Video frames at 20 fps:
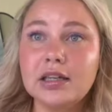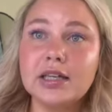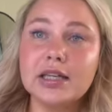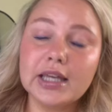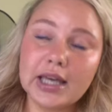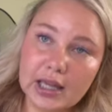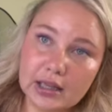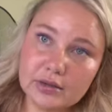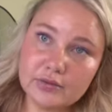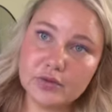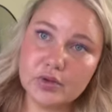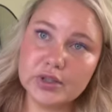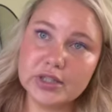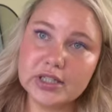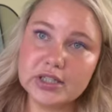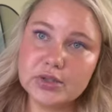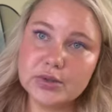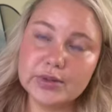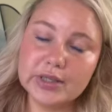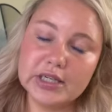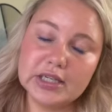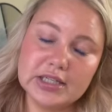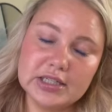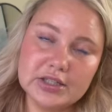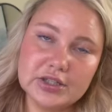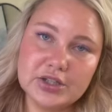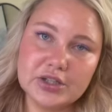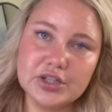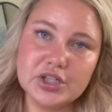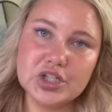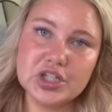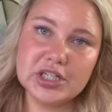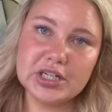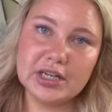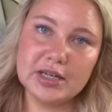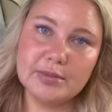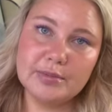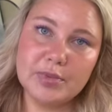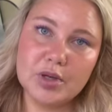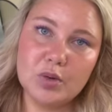California doing an
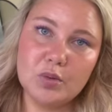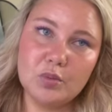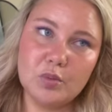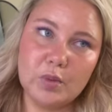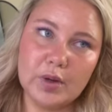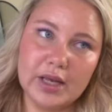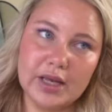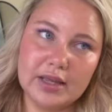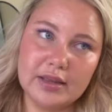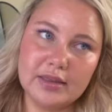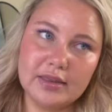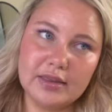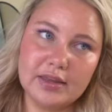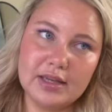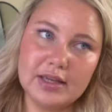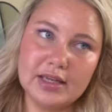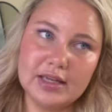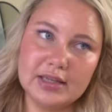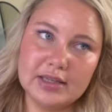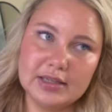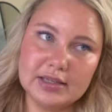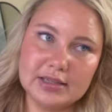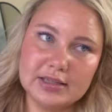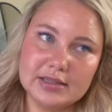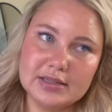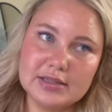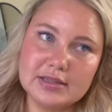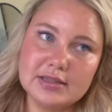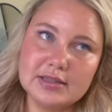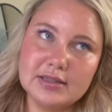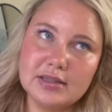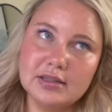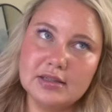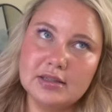internship with his,